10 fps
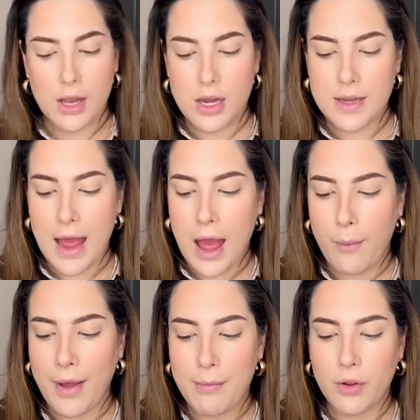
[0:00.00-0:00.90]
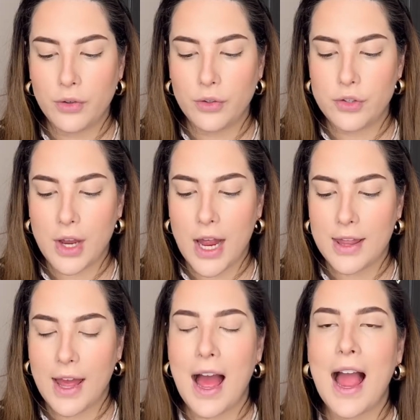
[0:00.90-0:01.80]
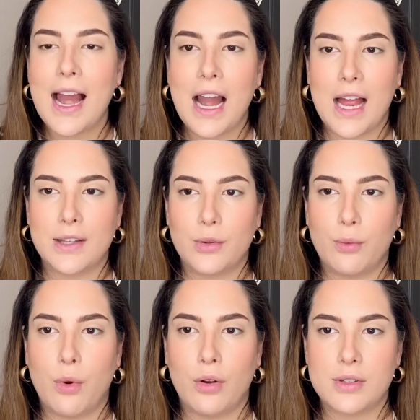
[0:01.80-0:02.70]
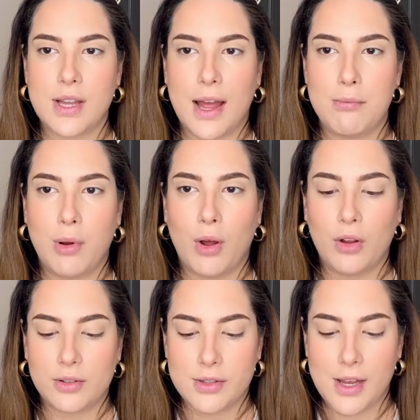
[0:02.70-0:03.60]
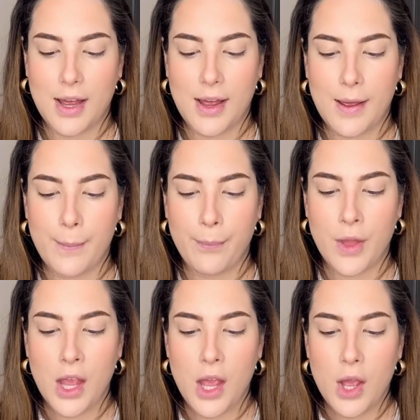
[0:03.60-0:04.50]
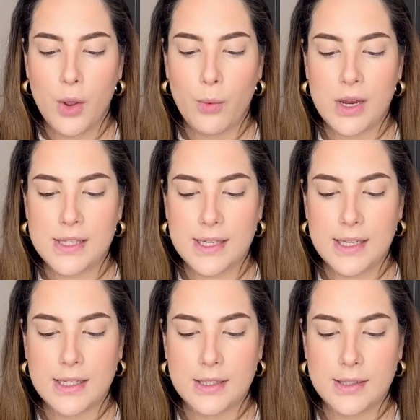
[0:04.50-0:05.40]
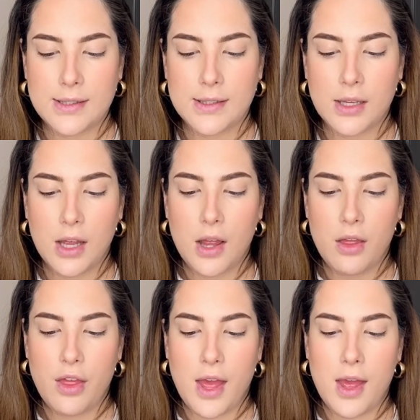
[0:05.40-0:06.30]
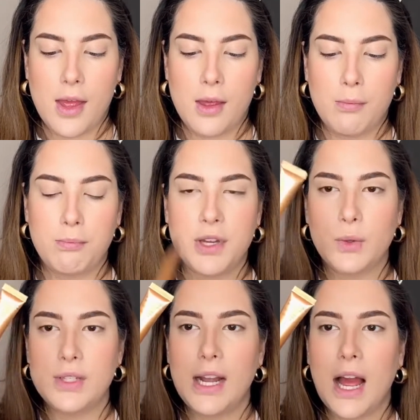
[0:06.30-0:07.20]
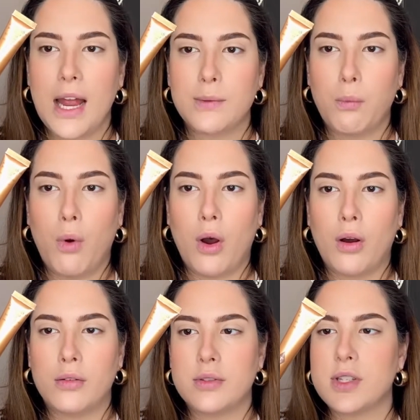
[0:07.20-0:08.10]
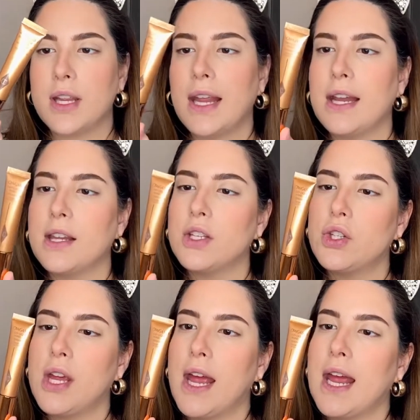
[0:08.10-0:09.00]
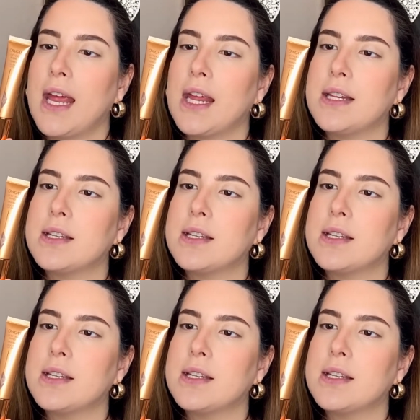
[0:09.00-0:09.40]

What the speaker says: Now I'm going to try the highlighter wand I bought, which is the Beauty Light wand in the shade